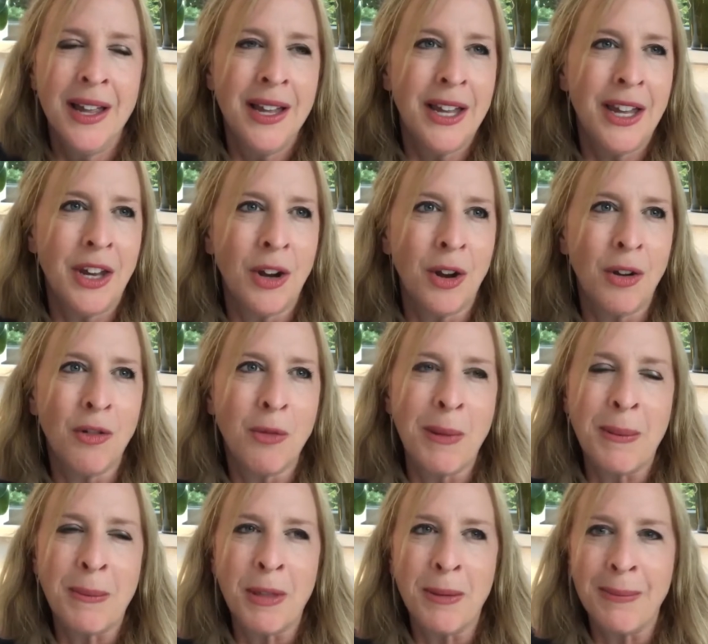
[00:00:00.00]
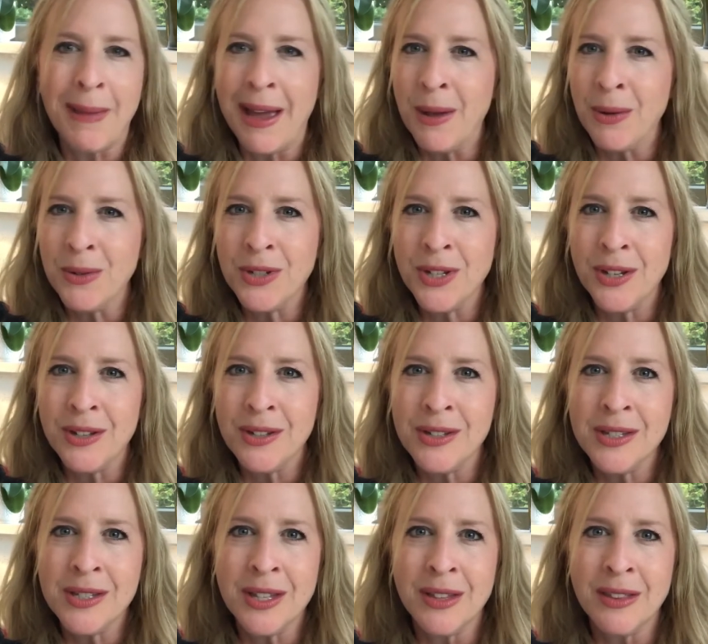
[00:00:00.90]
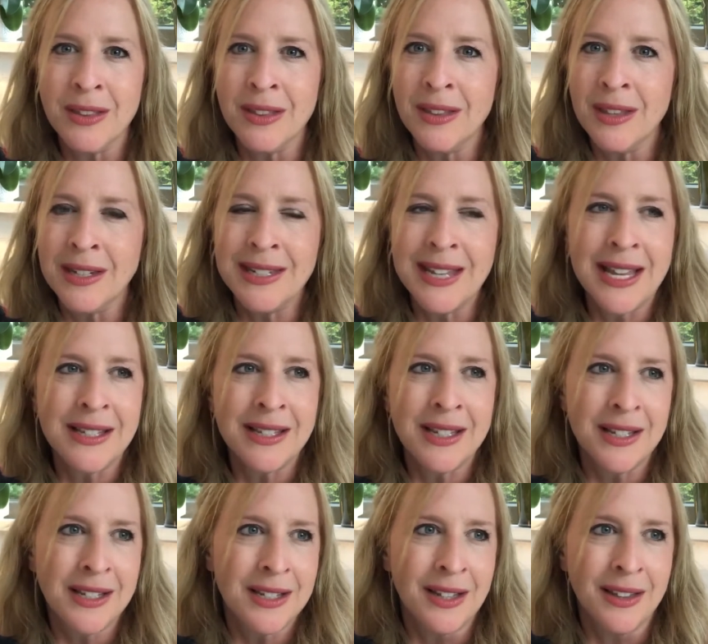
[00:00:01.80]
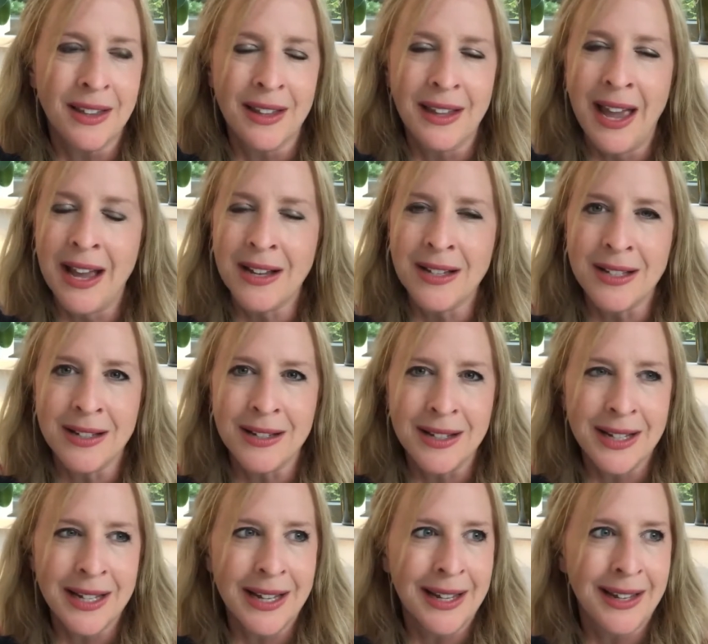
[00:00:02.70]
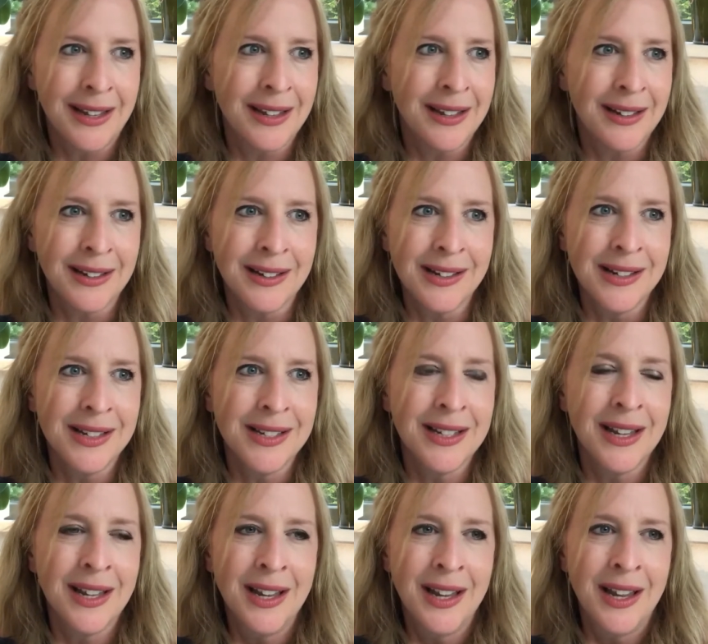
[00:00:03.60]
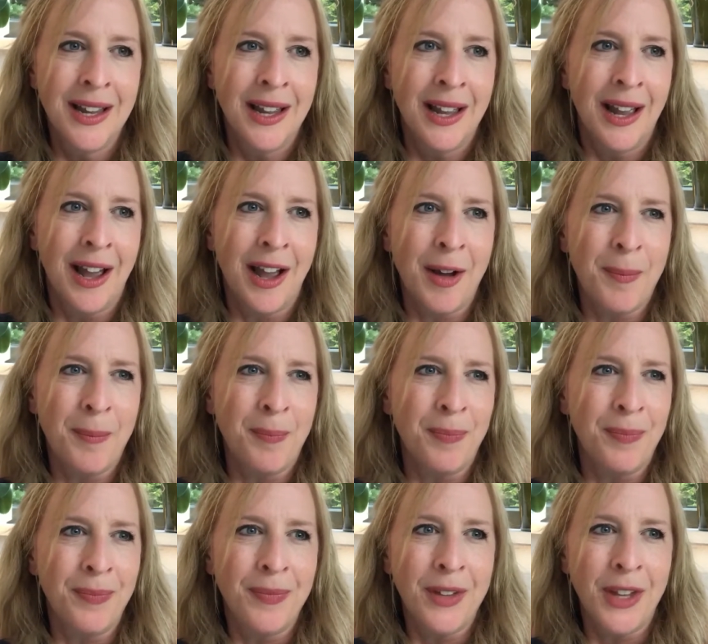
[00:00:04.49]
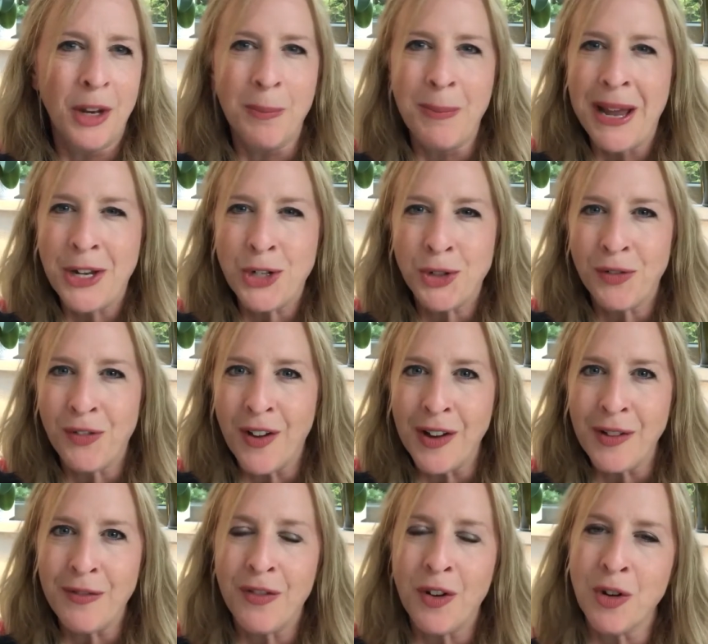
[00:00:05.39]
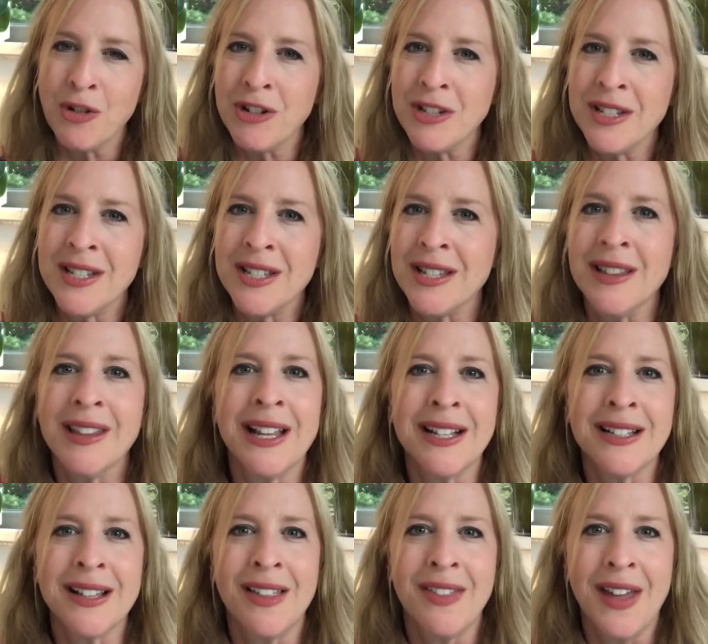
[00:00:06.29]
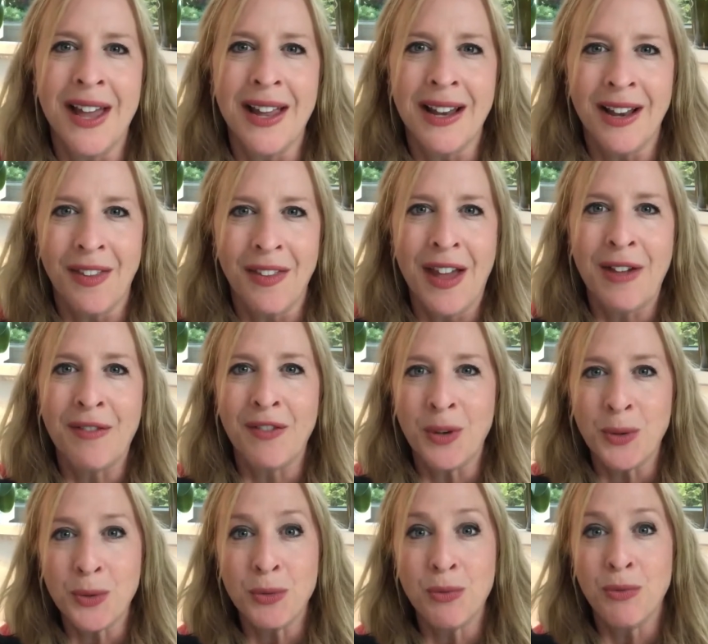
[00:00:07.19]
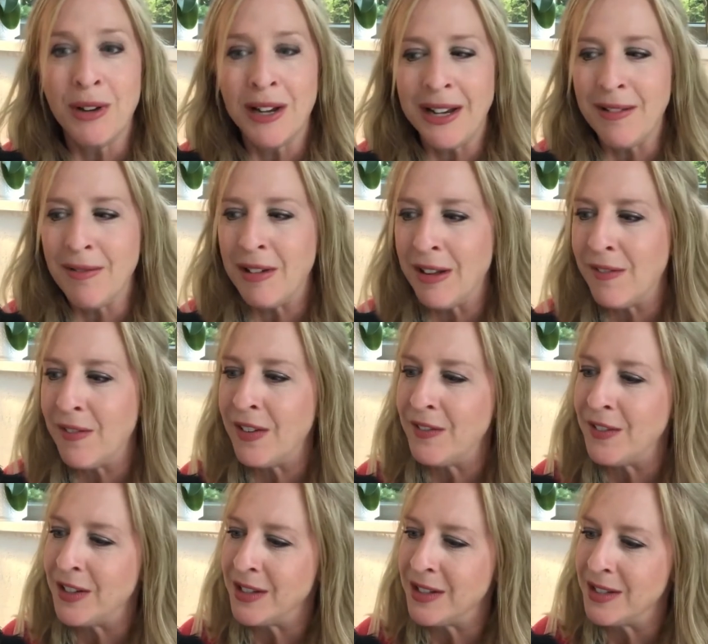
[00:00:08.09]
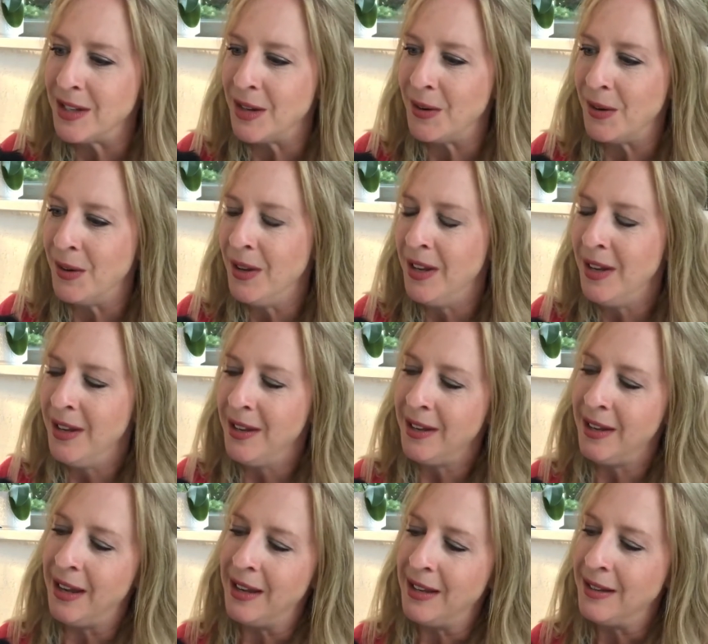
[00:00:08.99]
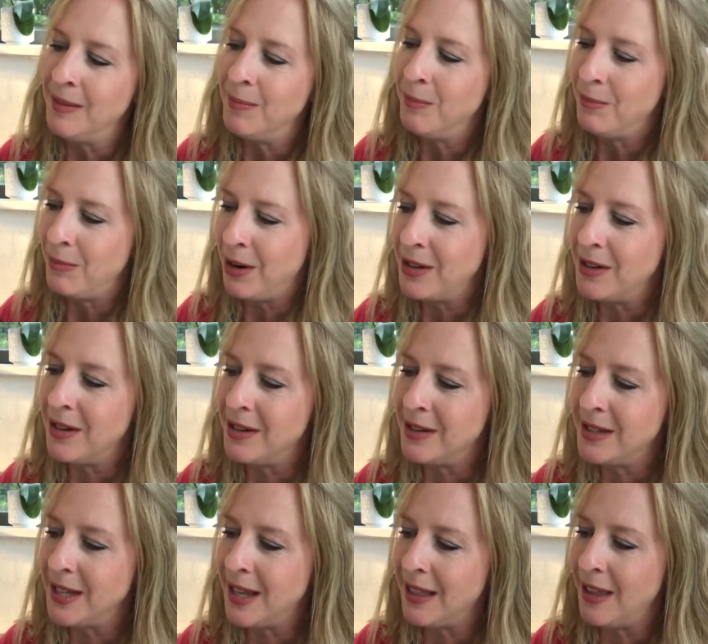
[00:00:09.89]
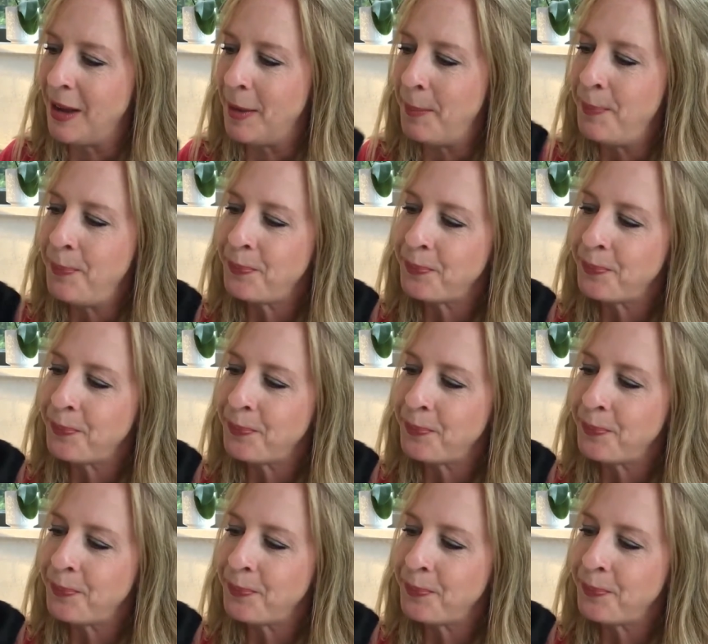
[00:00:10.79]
remember the mountains and the desert and the cacti and, petrified forests and things like that. That feels really, really vivid. So yeah, I'd say that.